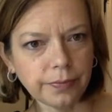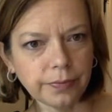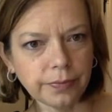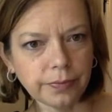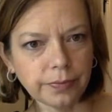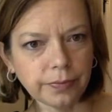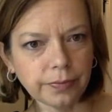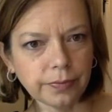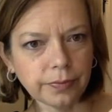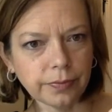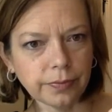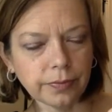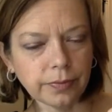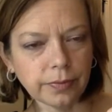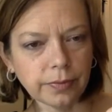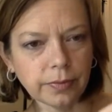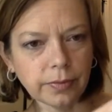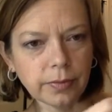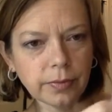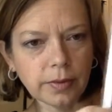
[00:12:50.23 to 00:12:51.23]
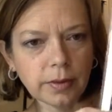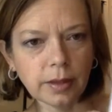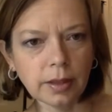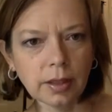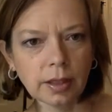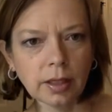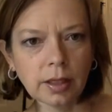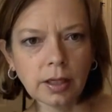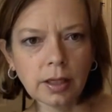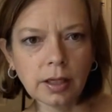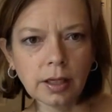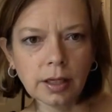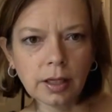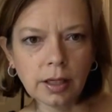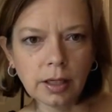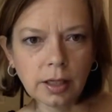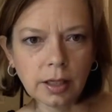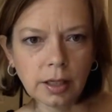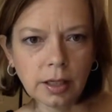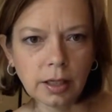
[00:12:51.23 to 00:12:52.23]

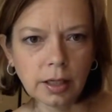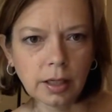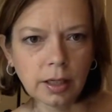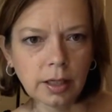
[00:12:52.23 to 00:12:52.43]
[no speech]